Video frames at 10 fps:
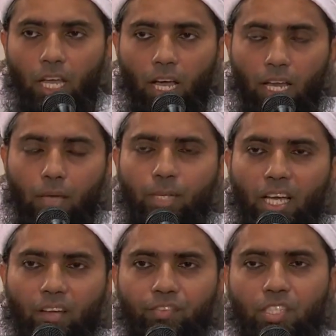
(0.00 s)
Alama
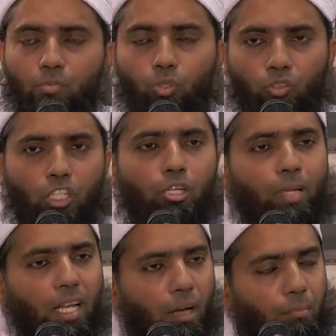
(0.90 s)
Hafiz ibn Rajab
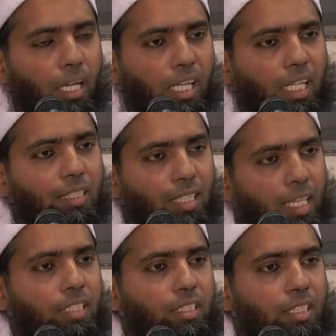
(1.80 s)
al-Hanbali, he
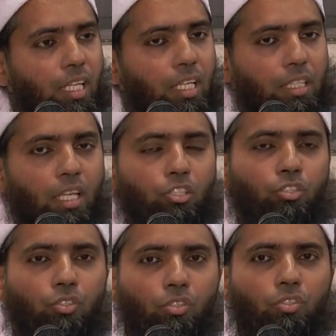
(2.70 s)
says that, you
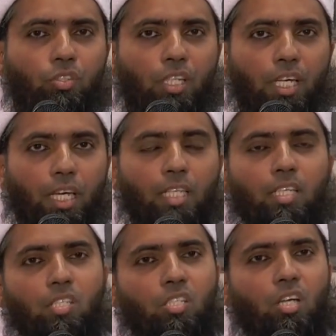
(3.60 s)
know, it
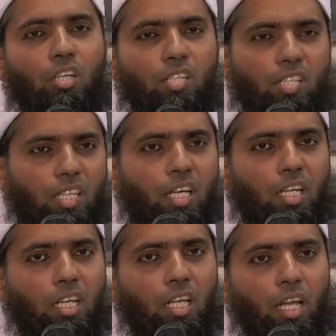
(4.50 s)
is
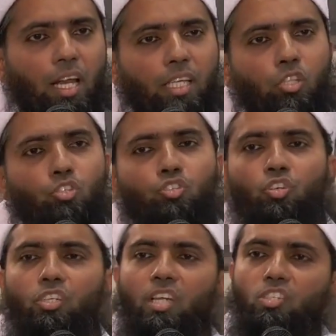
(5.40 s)
considered like the
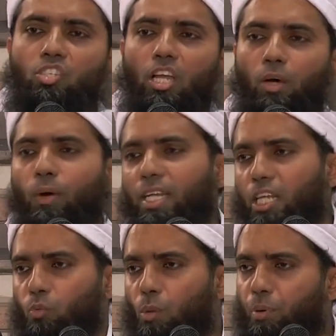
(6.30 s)
sunnah salawat
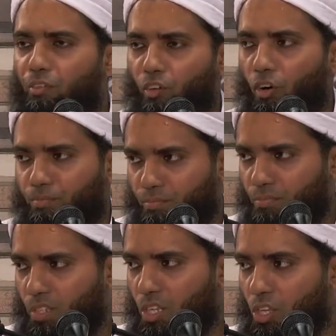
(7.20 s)
that we perform.
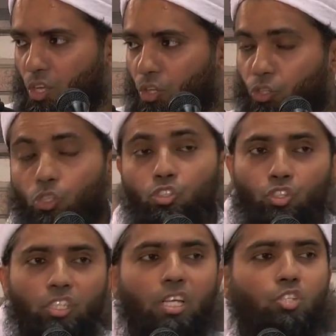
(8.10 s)
The
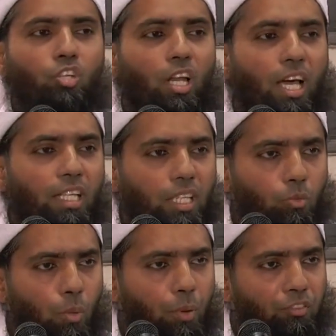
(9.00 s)
sunnah salat that
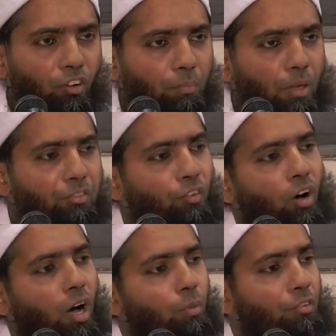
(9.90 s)
we perform before
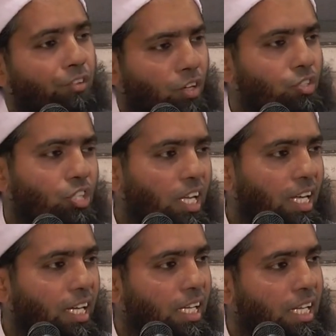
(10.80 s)
our farz
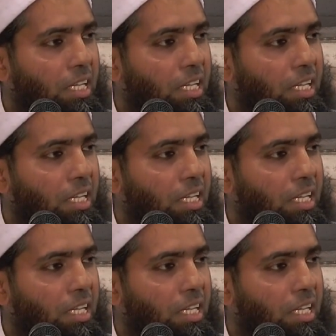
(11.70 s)
salah,